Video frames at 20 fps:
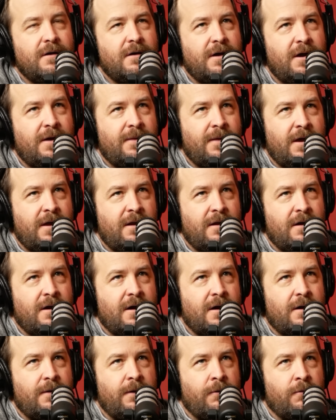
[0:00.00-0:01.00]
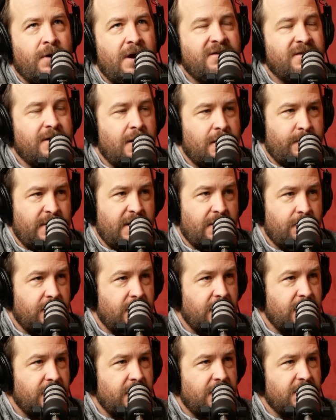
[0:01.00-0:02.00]
then the race ended up being
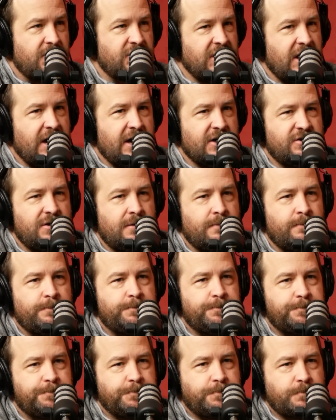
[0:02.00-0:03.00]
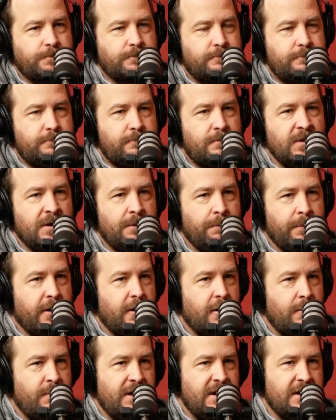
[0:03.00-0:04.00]
really good. Josh and
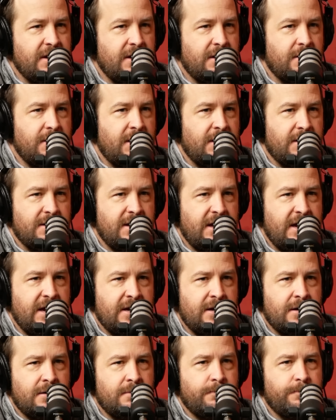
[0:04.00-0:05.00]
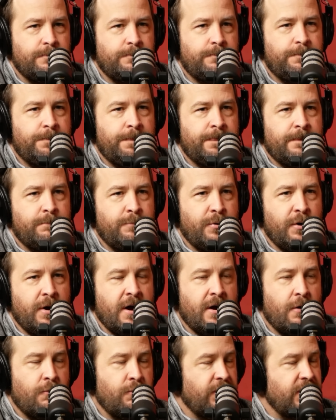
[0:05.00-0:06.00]
Butterbean and Caden put
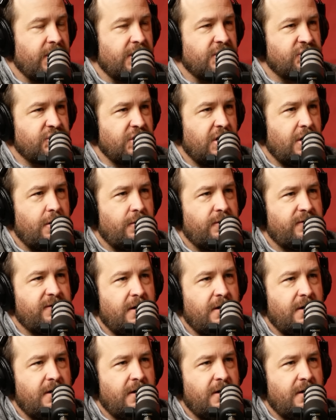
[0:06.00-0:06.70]
on a really good show.